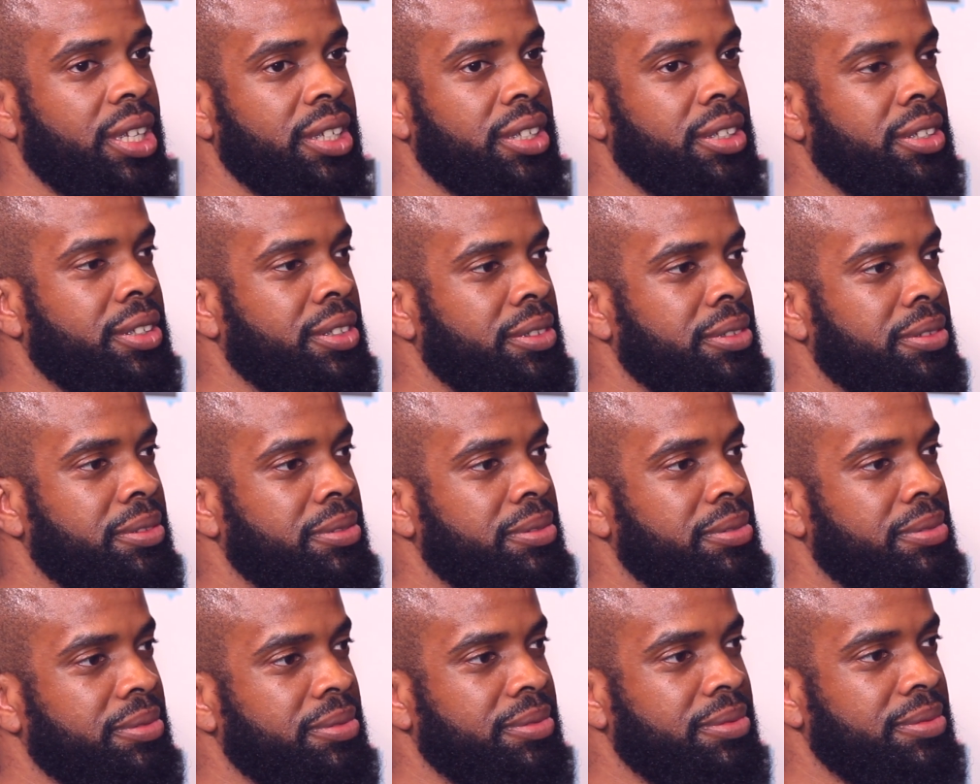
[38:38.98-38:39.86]
no
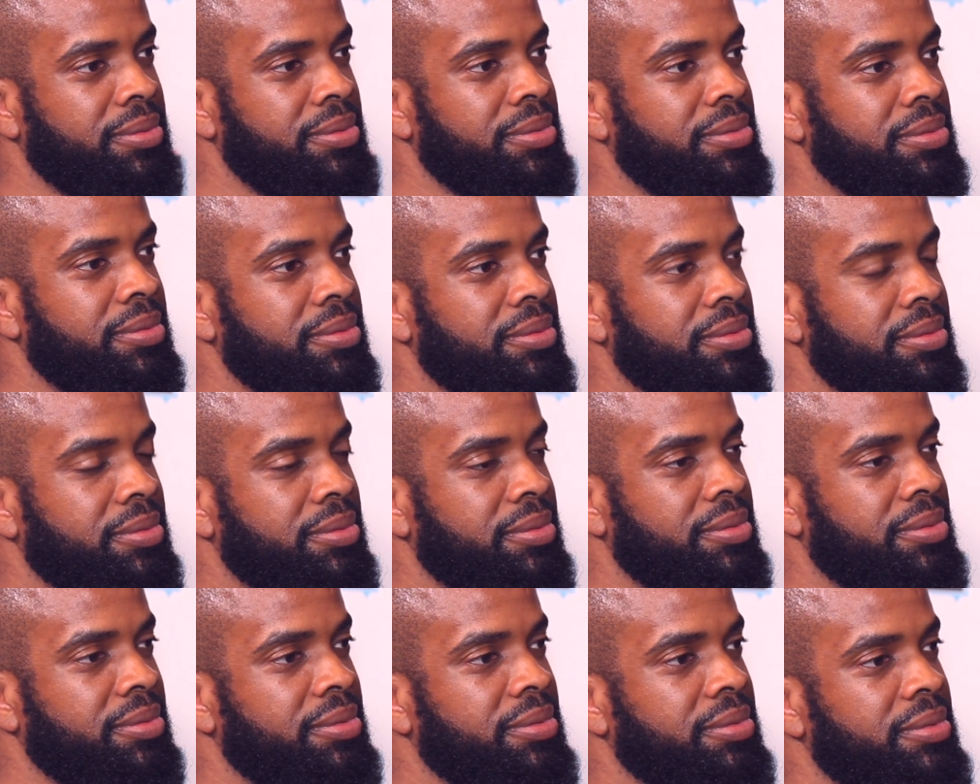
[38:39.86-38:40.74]
other.
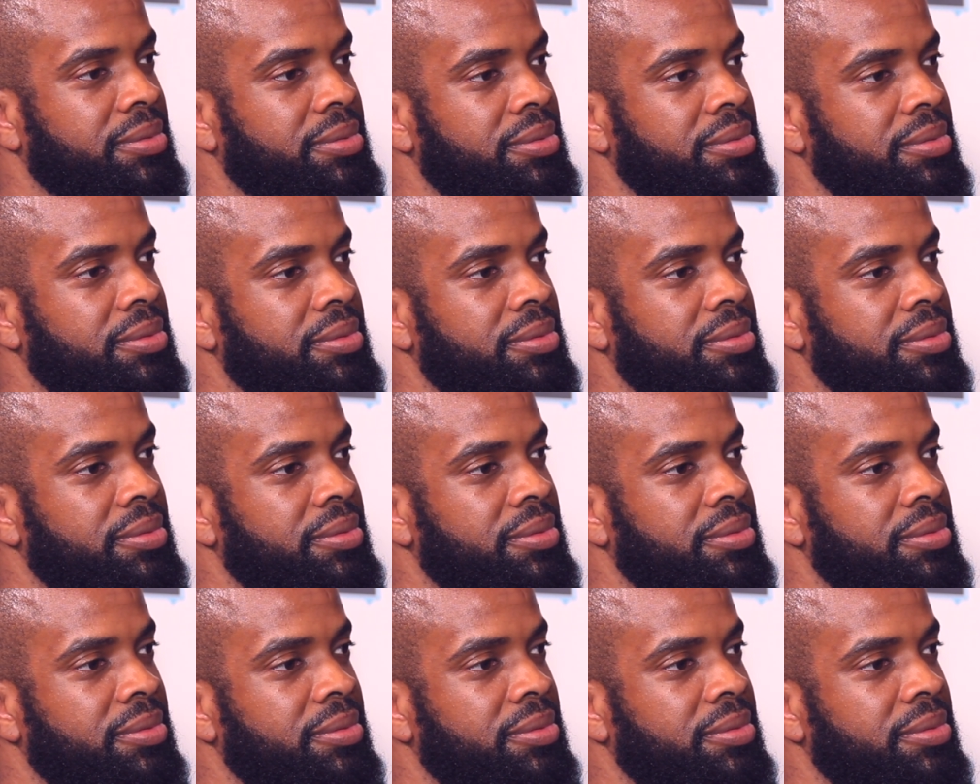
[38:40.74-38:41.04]
But in a